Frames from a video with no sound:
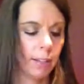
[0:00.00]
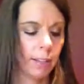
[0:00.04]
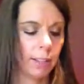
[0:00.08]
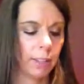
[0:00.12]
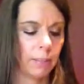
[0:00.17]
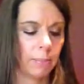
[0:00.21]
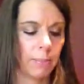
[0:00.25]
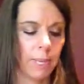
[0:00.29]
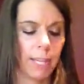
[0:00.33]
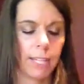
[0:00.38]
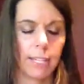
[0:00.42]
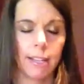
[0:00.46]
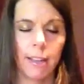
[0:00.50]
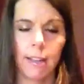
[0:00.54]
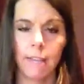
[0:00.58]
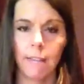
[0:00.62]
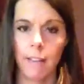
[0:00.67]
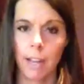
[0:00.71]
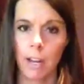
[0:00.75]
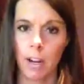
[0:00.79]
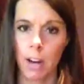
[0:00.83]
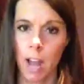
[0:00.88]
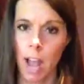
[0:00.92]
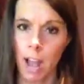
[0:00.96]
is because I
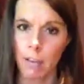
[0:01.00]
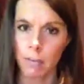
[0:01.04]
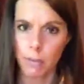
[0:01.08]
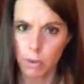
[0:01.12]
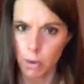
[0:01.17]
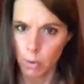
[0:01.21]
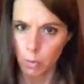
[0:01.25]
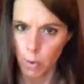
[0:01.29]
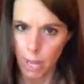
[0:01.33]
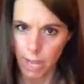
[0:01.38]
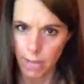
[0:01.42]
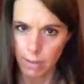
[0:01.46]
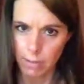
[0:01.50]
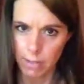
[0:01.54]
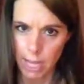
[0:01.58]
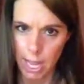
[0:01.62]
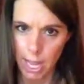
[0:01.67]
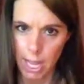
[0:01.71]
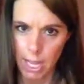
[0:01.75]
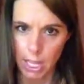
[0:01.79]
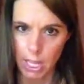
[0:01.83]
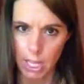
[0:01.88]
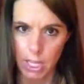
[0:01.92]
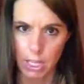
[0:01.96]
figured after a week of
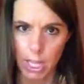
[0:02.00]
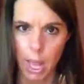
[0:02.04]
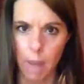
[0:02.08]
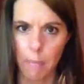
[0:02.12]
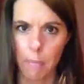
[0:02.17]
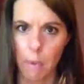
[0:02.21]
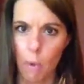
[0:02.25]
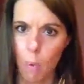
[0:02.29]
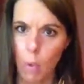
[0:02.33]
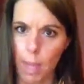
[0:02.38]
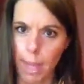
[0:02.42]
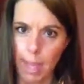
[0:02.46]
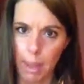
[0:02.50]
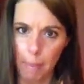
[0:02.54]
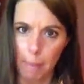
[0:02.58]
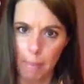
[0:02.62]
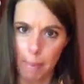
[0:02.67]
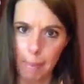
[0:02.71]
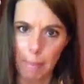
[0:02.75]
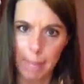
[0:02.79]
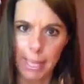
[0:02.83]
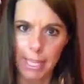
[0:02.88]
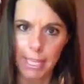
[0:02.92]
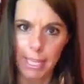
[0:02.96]
taking this, I'm gonna wake up
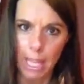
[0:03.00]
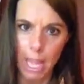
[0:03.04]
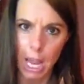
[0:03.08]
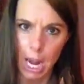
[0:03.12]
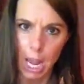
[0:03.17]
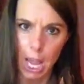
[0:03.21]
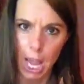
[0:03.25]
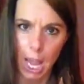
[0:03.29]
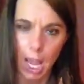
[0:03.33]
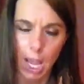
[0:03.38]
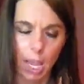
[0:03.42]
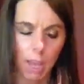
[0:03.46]
and be skinny.